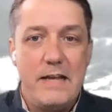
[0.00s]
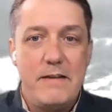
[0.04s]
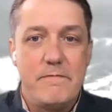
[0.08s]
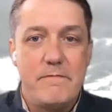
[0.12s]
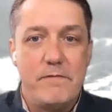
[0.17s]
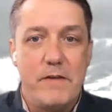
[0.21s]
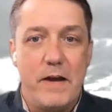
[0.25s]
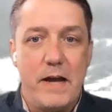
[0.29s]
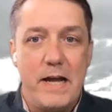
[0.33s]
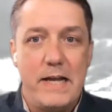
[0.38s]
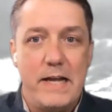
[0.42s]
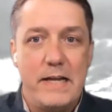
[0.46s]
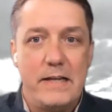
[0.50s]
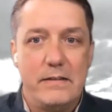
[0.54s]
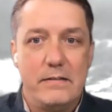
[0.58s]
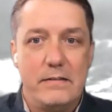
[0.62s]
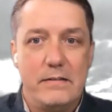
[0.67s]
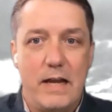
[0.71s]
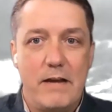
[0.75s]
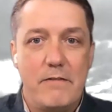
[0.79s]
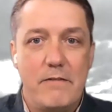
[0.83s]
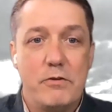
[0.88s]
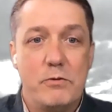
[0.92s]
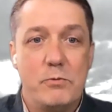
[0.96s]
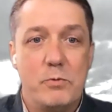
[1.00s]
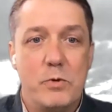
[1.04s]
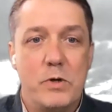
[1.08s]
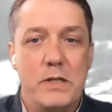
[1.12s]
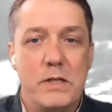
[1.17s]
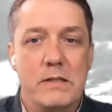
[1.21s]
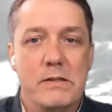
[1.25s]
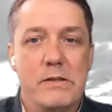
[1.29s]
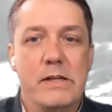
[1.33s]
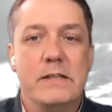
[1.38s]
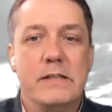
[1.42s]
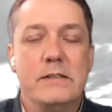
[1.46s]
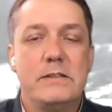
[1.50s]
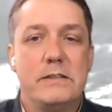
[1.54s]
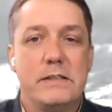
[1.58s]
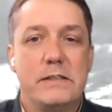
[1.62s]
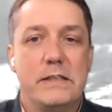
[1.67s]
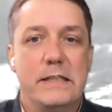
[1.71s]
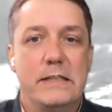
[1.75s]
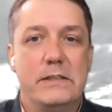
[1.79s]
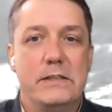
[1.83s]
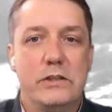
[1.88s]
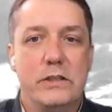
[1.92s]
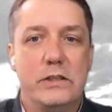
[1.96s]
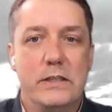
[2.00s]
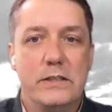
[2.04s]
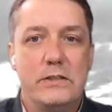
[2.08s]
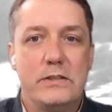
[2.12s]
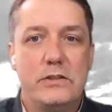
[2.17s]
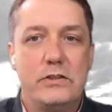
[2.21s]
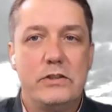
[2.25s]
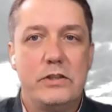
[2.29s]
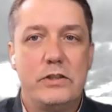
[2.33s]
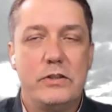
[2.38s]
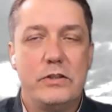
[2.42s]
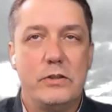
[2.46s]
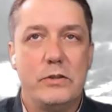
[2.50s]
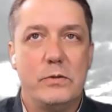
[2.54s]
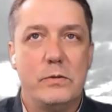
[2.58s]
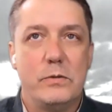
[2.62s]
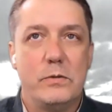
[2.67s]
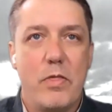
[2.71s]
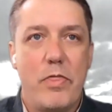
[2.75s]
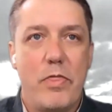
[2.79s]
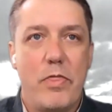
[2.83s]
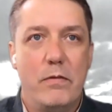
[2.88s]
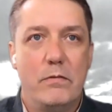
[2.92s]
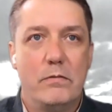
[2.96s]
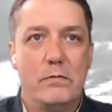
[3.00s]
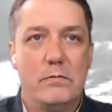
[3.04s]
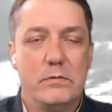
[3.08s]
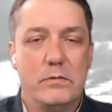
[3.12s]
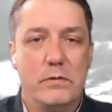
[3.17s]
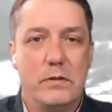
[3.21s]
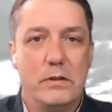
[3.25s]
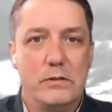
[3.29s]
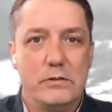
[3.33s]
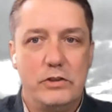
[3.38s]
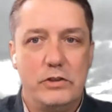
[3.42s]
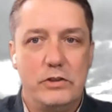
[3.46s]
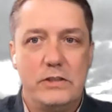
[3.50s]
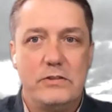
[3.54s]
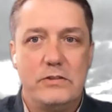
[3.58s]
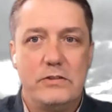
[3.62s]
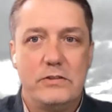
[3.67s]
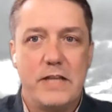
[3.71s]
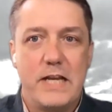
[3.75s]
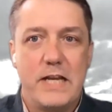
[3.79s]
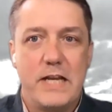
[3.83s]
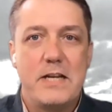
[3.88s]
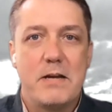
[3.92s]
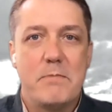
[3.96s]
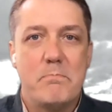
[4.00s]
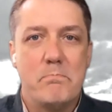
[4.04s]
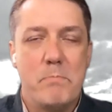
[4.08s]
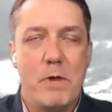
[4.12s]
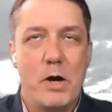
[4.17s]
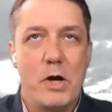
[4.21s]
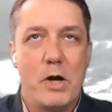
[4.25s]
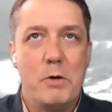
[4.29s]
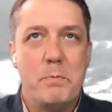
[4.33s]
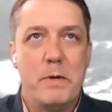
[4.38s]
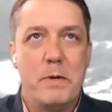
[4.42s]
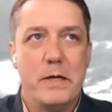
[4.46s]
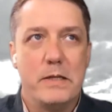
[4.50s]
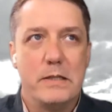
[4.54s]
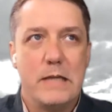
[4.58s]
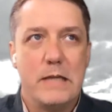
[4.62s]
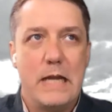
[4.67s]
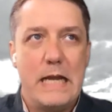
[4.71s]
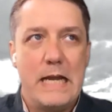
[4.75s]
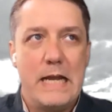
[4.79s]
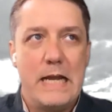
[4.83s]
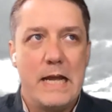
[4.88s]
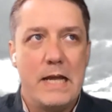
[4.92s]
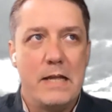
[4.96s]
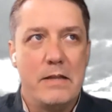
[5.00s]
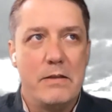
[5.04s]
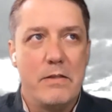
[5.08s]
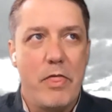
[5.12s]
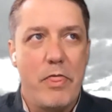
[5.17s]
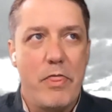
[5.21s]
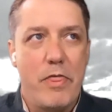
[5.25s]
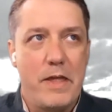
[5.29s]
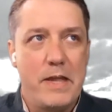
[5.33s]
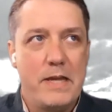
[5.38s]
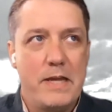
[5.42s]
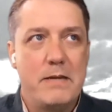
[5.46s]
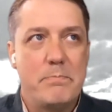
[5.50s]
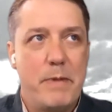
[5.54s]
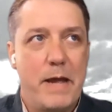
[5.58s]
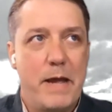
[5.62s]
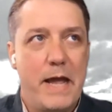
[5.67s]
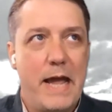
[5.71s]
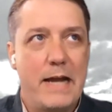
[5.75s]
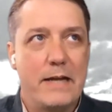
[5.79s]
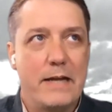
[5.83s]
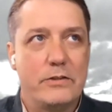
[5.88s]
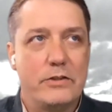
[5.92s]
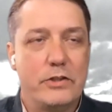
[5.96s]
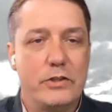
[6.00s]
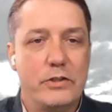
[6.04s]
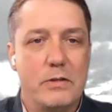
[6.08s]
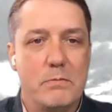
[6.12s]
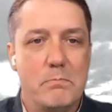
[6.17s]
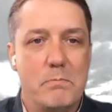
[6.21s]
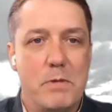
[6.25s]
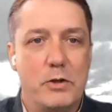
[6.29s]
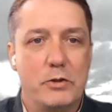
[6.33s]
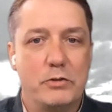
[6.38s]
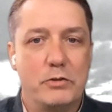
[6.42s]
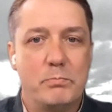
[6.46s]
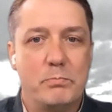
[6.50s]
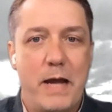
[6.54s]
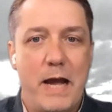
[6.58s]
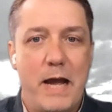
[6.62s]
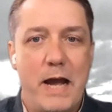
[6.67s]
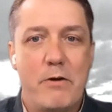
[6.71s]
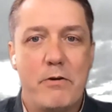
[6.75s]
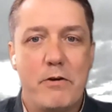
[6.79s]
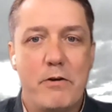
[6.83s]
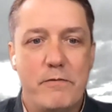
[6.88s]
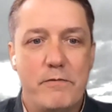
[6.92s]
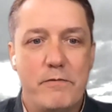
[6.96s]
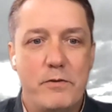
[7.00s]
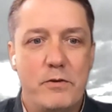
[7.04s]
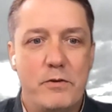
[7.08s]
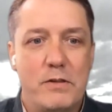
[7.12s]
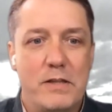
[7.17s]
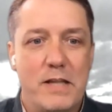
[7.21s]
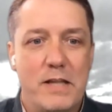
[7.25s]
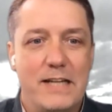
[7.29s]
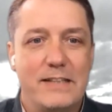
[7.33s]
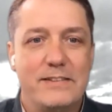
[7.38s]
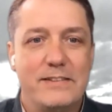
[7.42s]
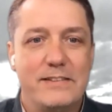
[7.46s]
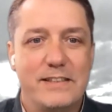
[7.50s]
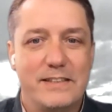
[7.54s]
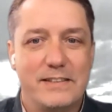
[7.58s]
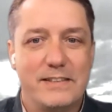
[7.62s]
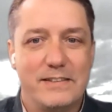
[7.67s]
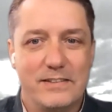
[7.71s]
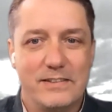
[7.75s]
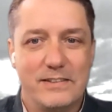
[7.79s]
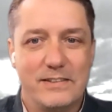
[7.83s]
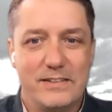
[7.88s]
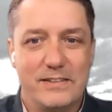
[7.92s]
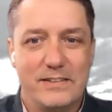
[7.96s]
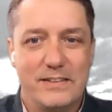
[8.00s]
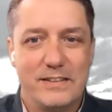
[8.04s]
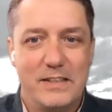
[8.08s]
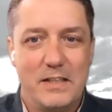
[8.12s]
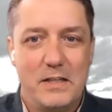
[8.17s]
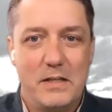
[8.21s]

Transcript: invite everyone listening just to take a moment and think back to the most powerful lessons